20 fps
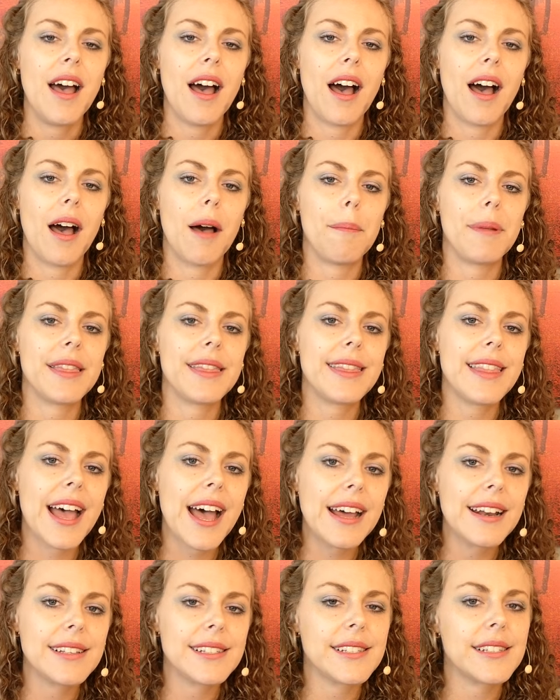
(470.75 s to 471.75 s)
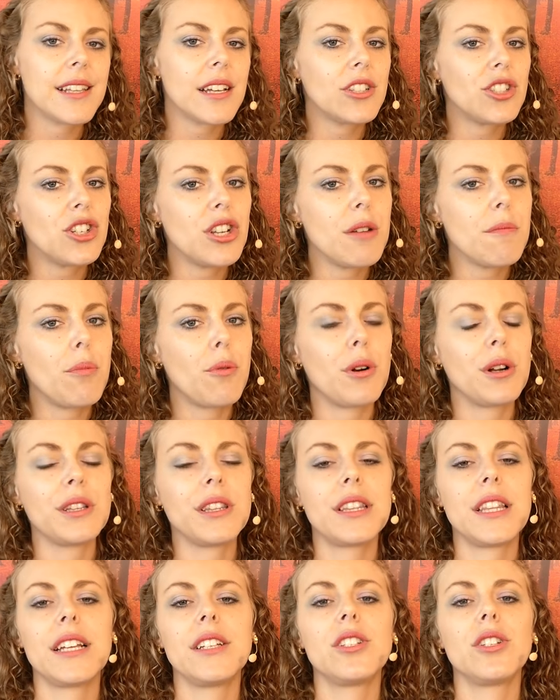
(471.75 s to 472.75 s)
Uh, but that is such an
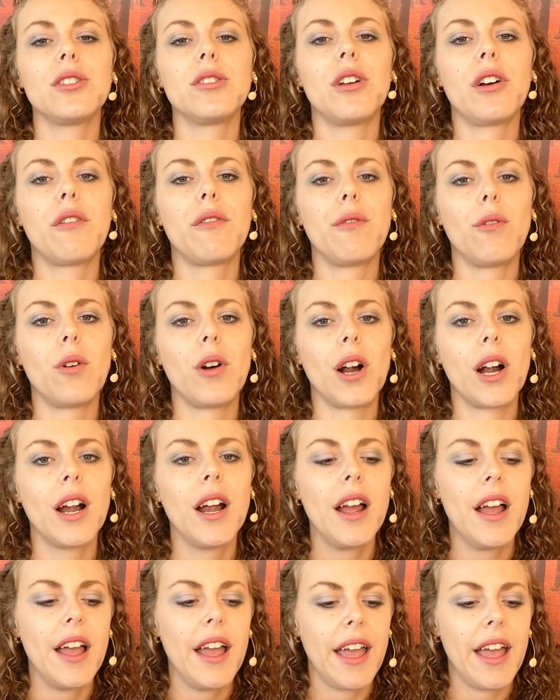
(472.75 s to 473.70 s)
important thing to look for.